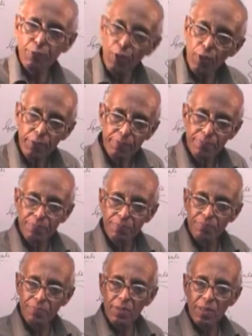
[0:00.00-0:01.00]
is 4,
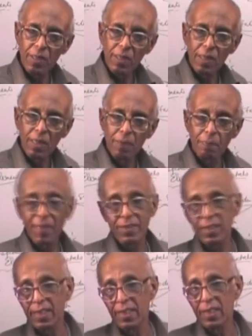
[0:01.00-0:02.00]

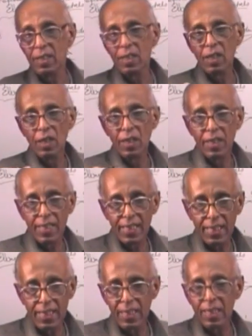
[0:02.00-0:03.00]
but the
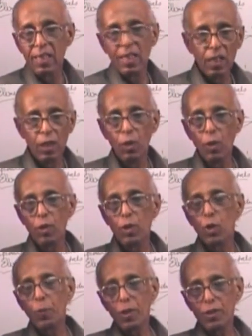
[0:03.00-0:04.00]

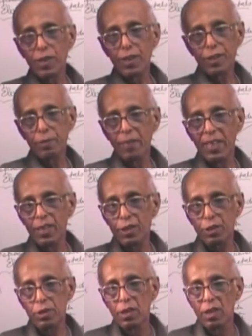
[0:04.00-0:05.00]
group oxidation
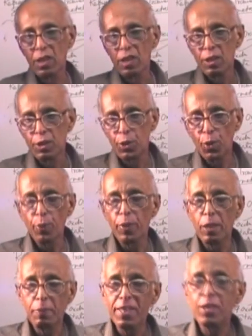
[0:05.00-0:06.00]
minus 2 will
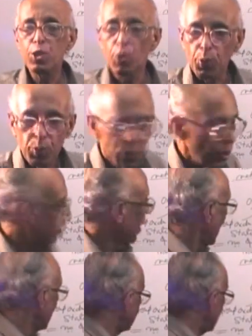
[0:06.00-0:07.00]
be 2.
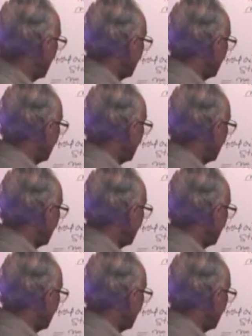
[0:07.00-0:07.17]
And